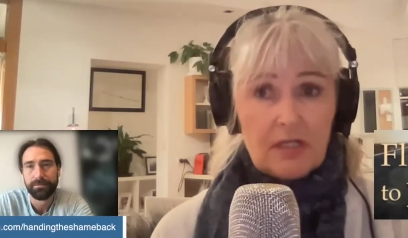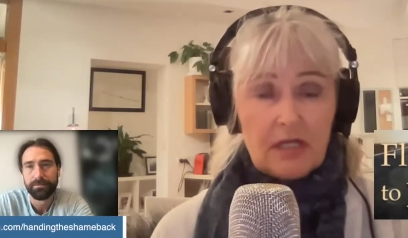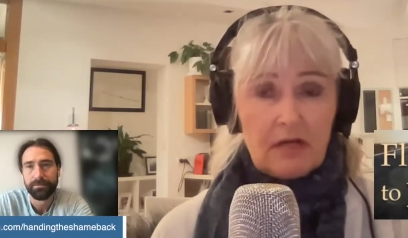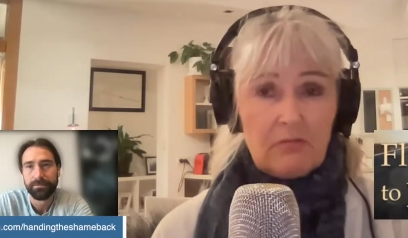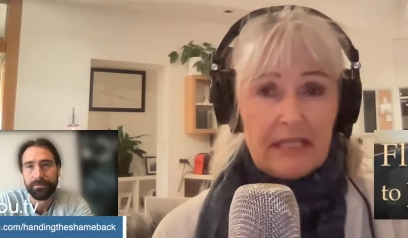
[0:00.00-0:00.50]

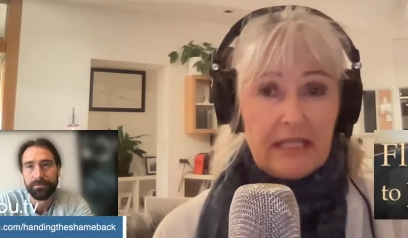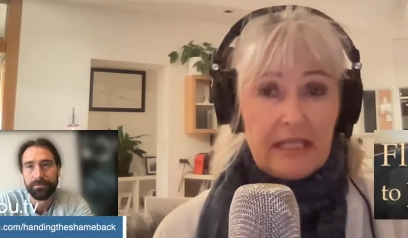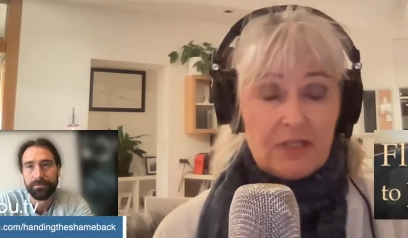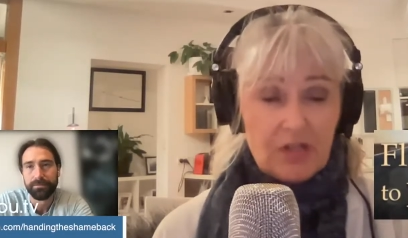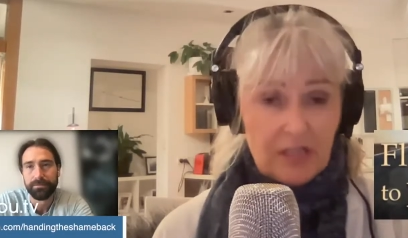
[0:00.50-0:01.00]
Speaker 1: uh, we can
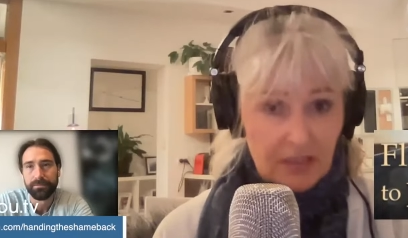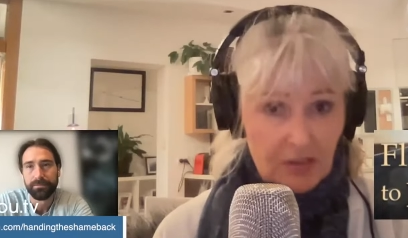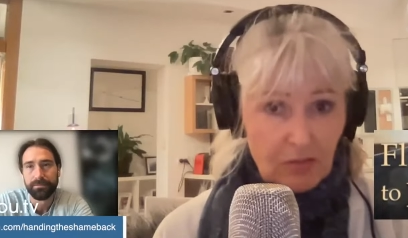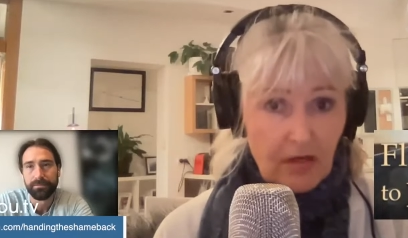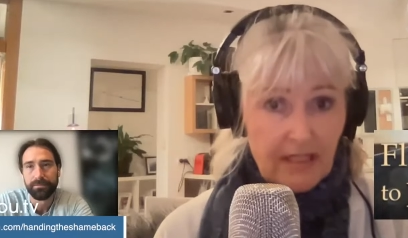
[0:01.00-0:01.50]
get triggered
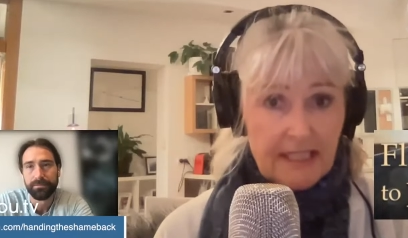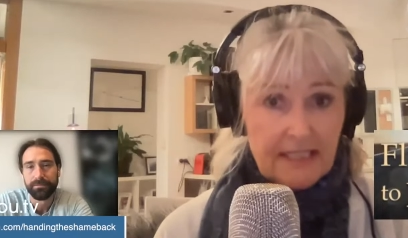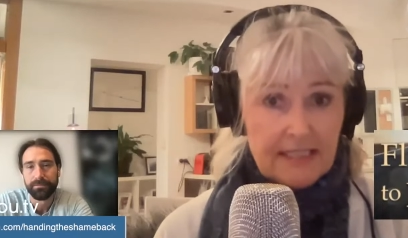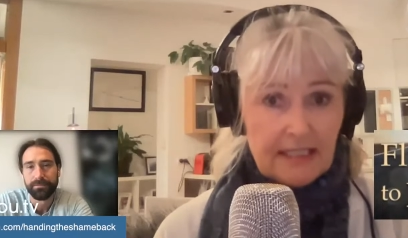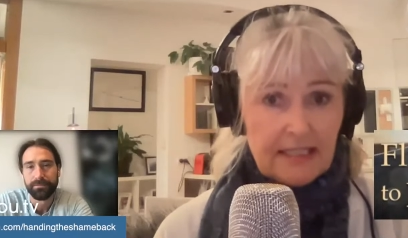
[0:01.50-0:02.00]
quite
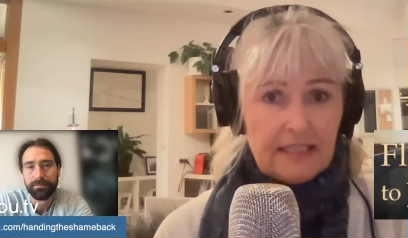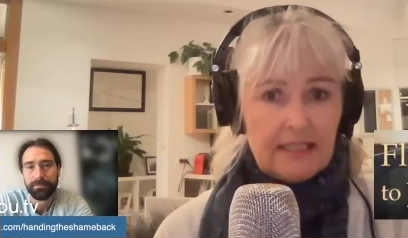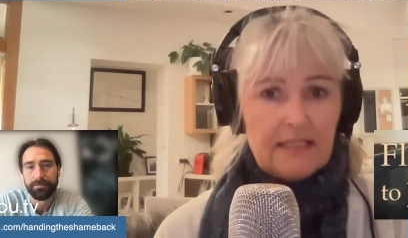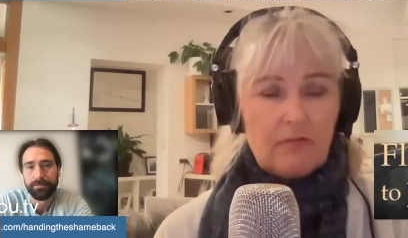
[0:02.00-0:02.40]
easily.